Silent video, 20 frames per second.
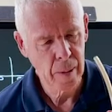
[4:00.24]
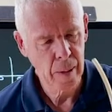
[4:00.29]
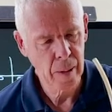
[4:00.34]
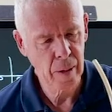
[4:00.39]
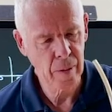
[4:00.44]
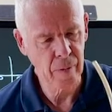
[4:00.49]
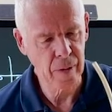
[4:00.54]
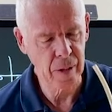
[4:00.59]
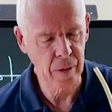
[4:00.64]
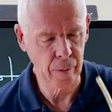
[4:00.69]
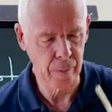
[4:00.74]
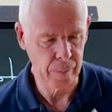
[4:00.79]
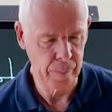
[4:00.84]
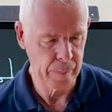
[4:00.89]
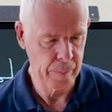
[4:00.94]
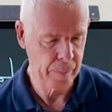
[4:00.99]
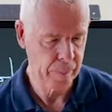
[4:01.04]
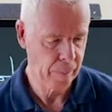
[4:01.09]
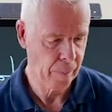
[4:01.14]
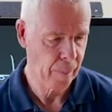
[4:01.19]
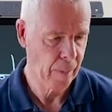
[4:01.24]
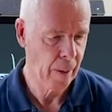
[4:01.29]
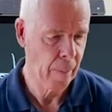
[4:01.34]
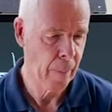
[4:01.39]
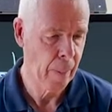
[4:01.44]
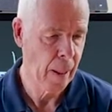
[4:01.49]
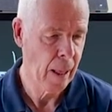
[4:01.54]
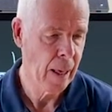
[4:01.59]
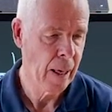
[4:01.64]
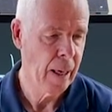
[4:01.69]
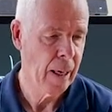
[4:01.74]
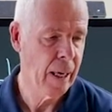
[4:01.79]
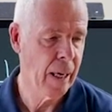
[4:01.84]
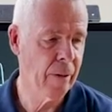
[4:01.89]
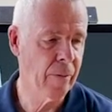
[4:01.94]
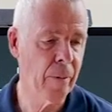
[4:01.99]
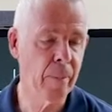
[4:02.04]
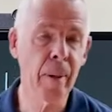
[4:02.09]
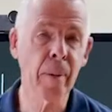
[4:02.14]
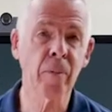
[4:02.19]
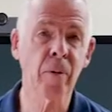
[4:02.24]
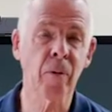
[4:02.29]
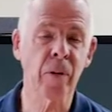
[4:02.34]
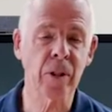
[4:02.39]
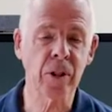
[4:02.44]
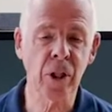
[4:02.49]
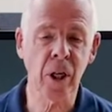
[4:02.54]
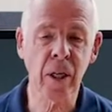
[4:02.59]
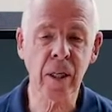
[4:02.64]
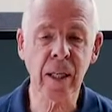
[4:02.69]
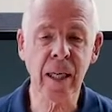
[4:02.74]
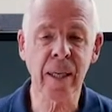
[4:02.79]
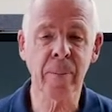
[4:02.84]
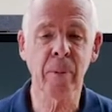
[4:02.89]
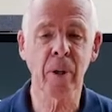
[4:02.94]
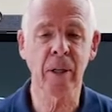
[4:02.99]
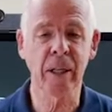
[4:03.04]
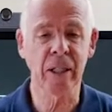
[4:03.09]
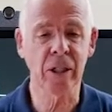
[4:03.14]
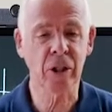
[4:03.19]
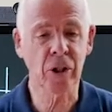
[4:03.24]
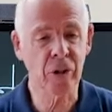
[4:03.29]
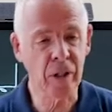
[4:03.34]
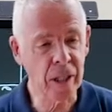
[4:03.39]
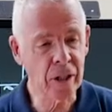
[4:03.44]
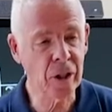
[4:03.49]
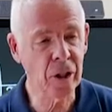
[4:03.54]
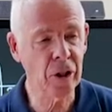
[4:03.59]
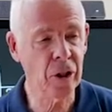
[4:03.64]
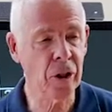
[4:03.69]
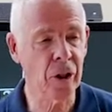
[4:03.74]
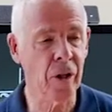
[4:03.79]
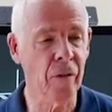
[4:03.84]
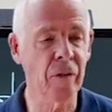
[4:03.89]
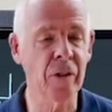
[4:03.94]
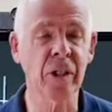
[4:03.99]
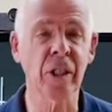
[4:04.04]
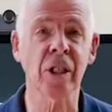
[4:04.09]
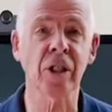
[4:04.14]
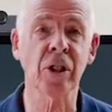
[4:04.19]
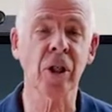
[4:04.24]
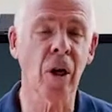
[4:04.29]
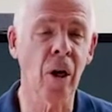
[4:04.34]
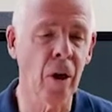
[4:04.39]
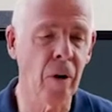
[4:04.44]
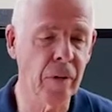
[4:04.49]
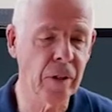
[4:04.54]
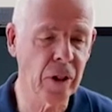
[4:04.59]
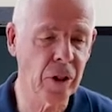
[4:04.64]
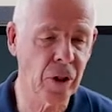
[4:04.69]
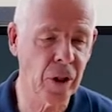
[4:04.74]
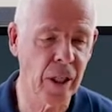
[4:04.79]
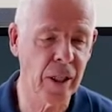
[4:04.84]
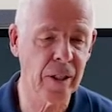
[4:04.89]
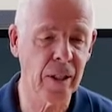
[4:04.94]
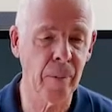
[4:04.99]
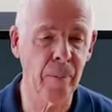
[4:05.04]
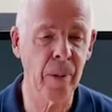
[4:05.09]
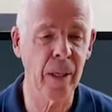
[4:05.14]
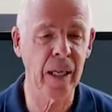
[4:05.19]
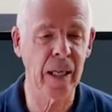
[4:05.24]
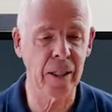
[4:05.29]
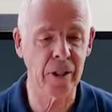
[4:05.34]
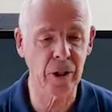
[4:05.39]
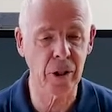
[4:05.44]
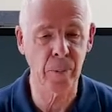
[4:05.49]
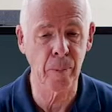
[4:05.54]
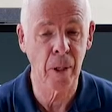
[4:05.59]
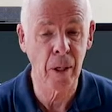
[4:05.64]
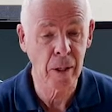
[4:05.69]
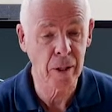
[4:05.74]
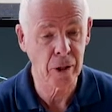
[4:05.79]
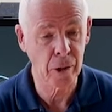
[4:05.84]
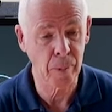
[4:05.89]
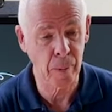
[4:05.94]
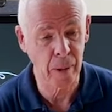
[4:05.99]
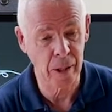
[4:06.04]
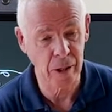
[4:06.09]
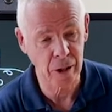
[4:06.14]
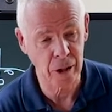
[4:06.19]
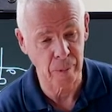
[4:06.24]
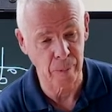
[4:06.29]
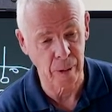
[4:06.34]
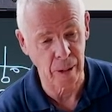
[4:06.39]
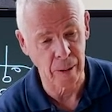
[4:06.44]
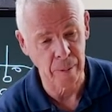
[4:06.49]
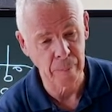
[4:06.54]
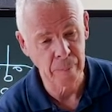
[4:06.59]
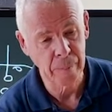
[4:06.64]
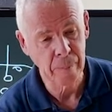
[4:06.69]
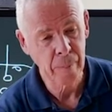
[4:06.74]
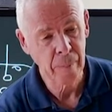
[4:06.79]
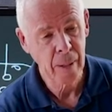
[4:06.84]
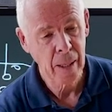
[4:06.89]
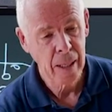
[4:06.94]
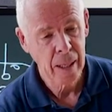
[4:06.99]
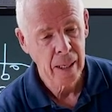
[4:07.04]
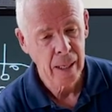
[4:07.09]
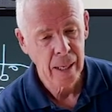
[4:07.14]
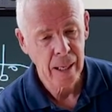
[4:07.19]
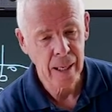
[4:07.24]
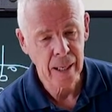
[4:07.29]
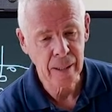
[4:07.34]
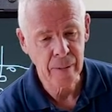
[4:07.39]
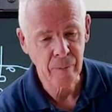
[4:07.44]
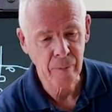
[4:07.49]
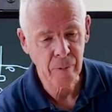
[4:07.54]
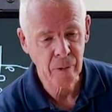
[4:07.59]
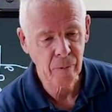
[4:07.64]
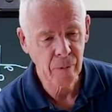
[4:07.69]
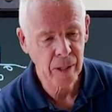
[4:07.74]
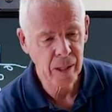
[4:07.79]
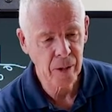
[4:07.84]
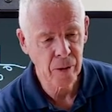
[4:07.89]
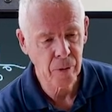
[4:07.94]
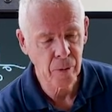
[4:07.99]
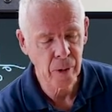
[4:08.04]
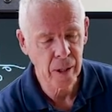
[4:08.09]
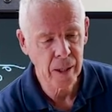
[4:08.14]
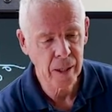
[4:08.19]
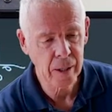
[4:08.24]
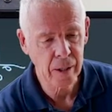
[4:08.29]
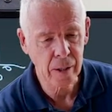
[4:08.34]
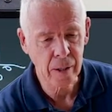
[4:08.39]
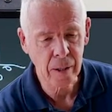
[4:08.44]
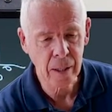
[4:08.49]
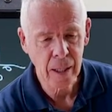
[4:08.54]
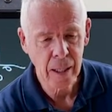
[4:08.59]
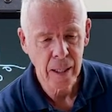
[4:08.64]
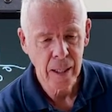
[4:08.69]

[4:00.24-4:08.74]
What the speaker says: There we go. And remember, we're talking about a stretchy surface that's always trying to be as small as possible. And what we can do here